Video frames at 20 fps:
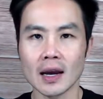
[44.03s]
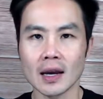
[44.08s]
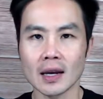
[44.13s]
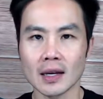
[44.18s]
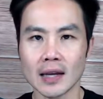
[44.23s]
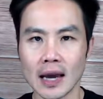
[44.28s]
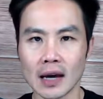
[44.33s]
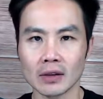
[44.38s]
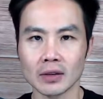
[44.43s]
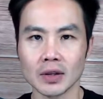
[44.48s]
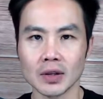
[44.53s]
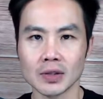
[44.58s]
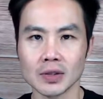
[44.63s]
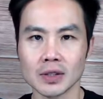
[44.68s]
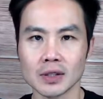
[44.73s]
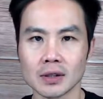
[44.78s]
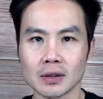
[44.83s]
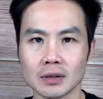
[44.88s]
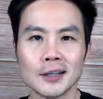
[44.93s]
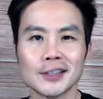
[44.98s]
downloads.
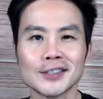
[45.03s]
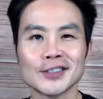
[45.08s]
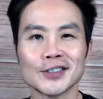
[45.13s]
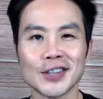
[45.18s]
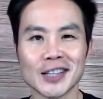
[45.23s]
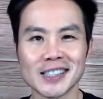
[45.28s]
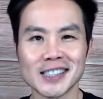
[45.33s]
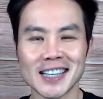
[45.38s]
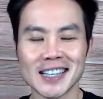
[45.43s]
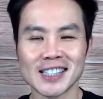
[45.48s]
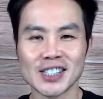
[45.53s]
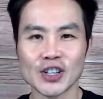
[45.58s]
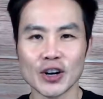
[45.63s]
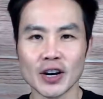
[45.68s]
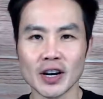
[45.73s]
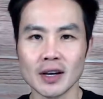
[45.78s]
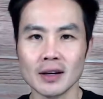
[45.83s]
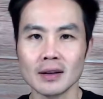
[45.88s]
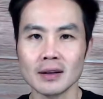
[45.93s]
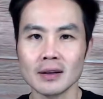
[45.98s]
So let's get started.